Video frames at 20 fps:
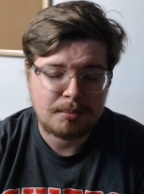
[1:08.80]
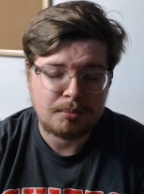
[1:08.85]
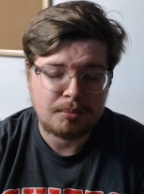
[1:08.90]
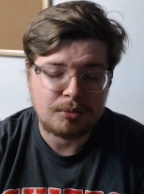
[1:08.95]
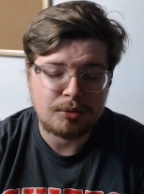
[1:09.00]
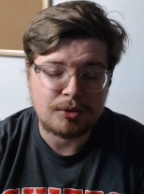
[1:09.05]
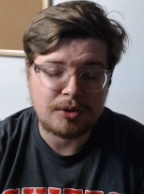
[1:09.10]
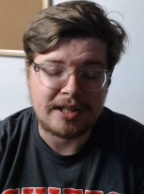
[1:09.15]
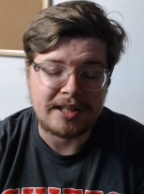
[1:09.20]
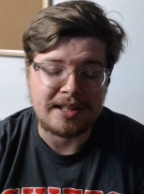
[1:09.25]

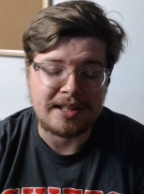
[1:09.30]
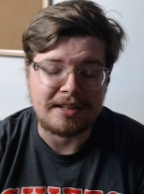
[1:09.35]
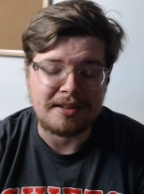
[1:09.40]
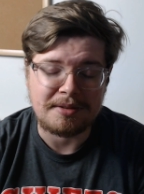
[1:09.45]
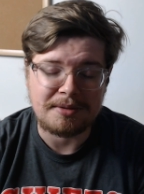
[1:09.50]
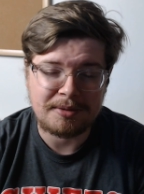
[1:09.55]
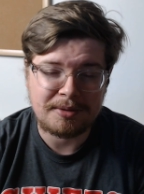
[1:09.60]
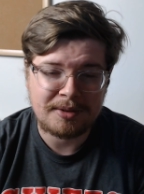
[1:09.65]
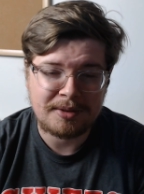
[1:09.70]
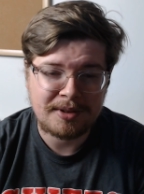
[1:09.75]

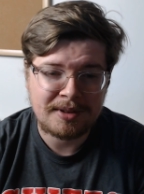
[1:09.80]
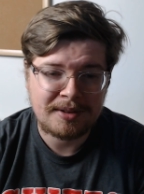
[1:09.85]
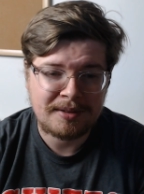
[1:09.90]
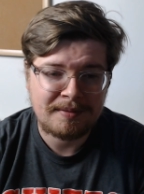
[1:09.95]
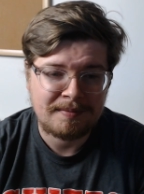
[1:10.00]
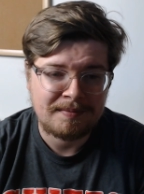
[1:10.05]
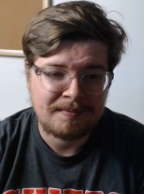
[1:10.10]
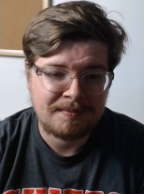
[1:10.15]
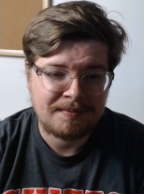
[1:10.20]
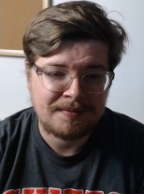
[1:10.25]
Breathe
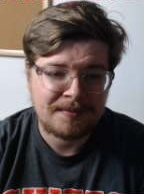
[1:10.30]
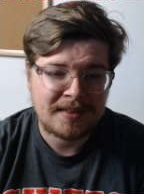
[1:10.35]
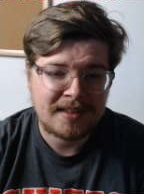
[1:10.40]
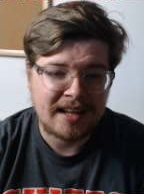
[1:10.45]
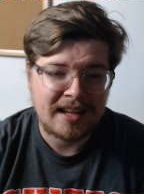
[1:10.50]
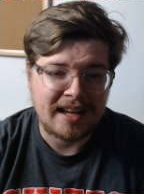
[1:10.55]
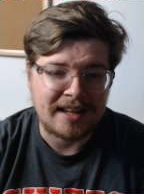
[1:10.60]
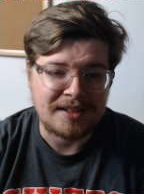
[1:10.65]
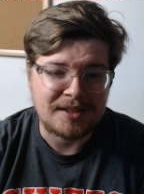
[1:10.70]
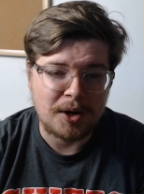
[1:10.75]

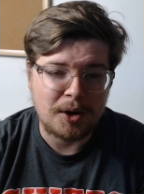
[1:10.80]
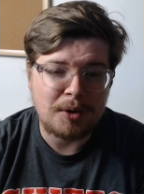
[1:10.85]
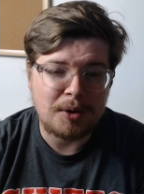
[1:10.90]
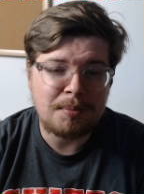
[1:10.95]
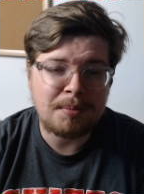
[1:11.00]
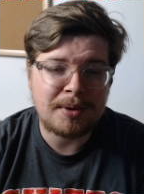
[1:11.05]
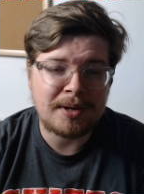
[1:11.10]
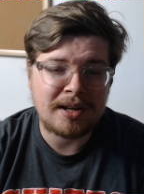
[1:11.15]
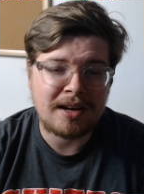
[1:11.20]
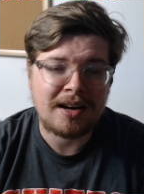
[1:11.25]
and
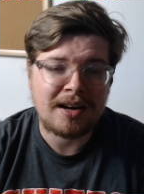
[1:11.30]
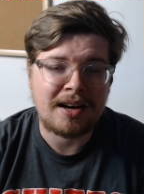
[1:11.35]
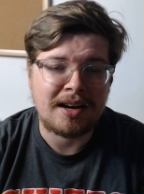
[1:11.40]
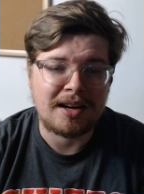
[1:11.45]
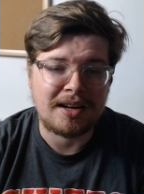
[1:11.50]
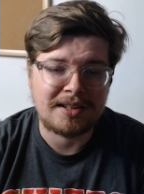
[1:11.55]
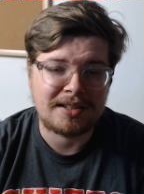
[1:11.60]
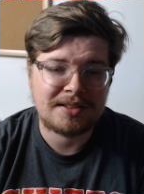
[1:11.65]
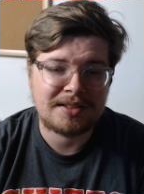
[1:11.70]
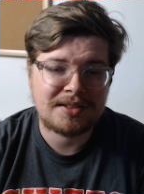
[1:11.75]
open our
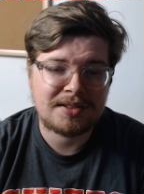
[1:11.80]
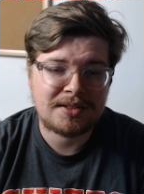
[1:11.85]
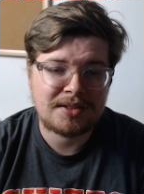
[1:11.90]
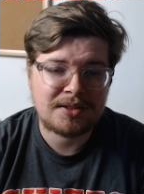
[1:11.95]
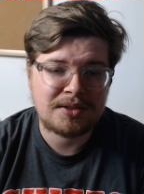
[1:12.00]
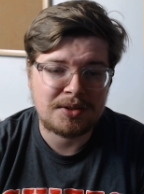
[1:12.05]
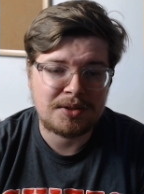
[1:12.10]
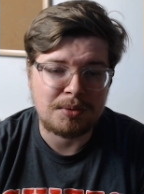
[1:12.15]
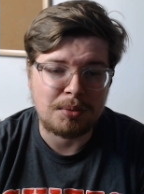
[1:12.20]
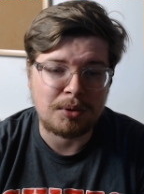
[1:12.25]
hearts
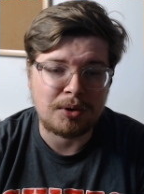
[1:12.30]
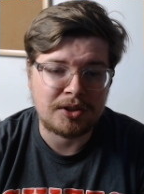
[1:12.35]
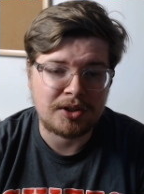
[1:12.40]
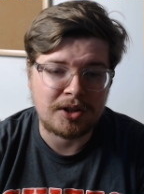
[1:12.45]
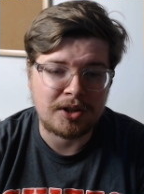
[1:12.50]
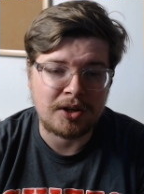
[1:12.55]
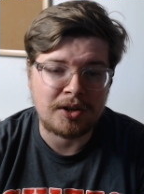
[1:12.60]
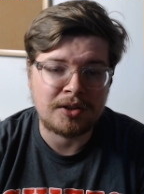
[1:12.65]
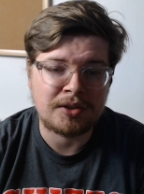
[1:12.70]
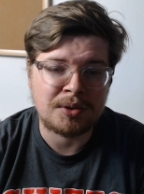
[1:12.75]
to what
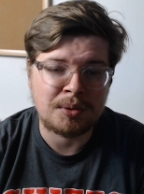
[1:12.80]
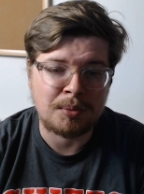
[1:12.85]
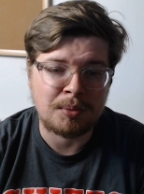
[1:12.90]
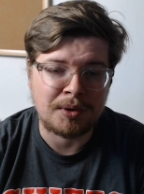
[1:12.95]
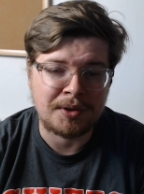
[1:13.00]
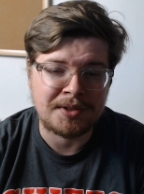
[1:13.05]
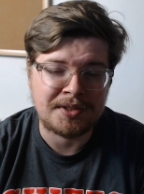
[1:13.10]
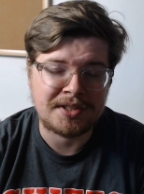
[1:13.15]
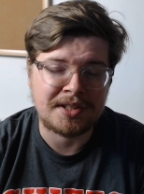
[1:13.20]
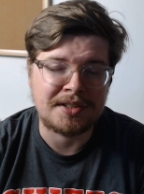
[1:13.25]
God
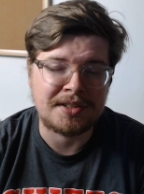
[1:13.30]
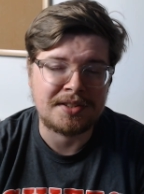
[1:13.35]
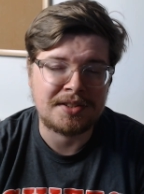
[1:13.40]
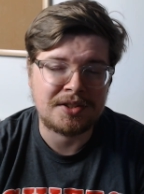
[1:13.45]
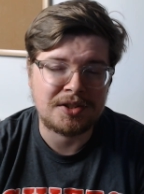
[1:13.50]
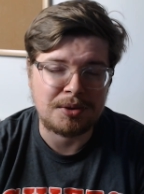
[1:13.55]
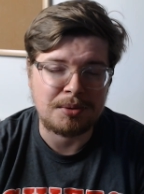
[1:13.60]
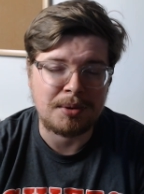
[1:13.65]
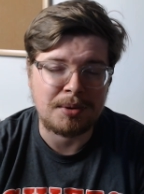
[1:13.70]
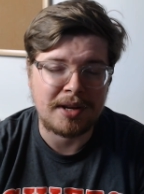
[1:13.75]
wants us
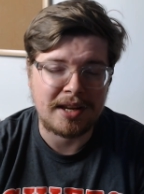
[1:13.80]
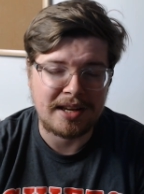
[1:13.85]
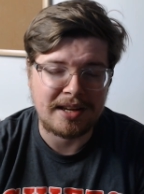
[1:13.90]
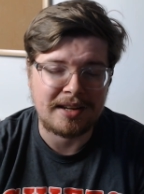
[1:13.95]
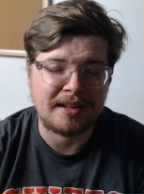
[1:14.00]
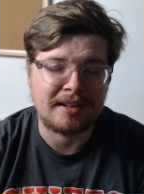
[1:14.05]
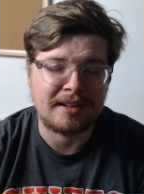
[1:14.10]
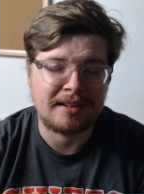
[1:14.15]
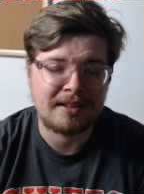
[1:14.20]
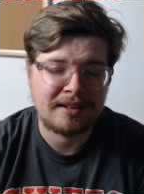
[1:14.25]
to
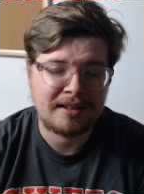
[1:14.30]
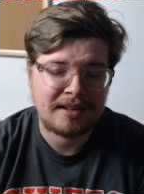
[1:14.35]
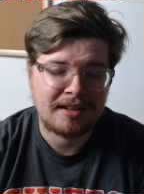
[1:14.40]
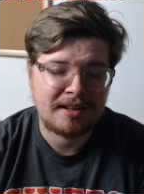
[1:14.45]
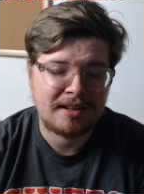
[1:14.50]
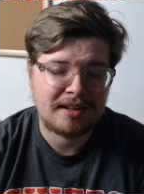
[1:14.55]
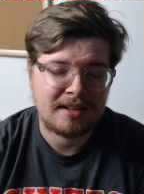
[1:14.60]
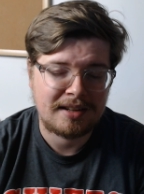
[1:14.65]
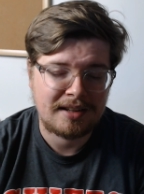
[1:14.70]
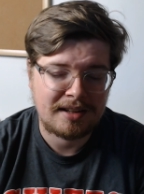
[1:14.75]
hear
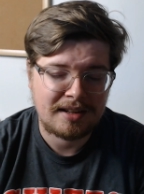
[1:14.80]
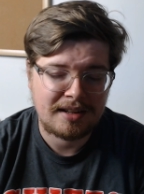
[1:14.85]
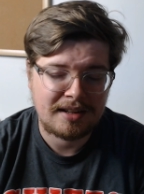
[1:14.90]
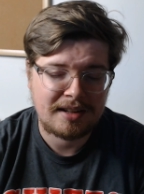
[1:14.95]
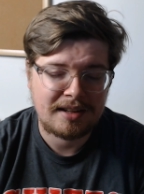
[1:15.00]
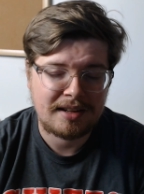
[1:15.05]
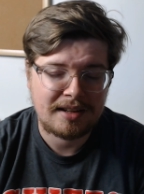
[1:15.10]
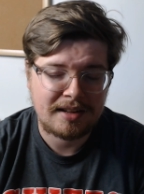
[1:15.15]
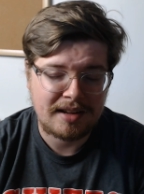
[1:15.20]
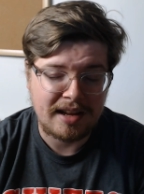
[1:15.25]

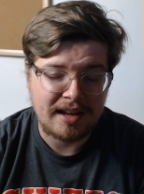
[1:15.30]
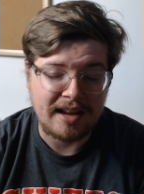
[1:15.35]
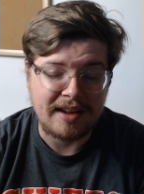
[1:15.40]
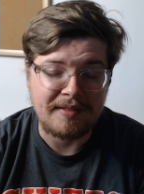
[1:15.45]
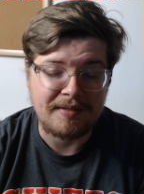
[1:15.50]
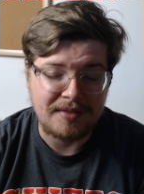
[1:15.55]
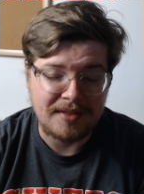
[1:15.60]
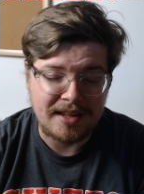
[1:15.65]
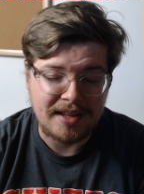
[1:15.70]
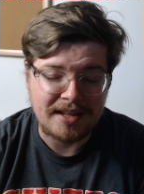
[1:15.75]

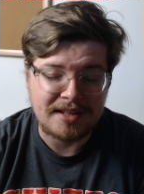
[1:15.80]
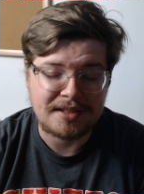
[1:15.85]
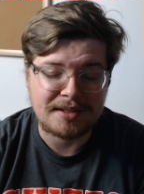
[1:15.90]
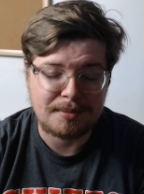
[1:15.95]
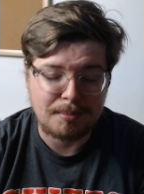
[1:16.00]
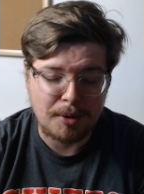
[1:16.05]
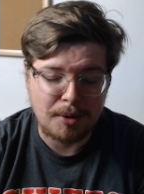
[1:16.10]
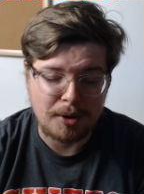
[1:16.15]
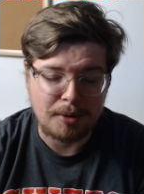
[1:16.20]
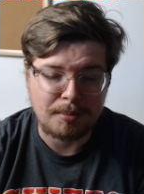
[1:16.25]
in this
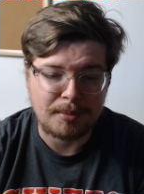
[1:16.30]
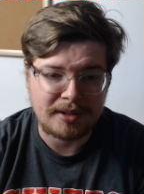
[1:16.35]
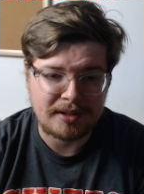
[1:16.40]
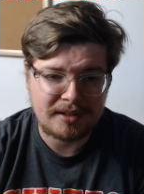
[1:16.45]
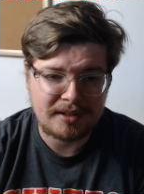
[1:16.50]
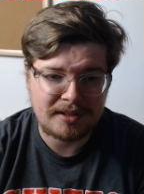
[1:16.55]
moment.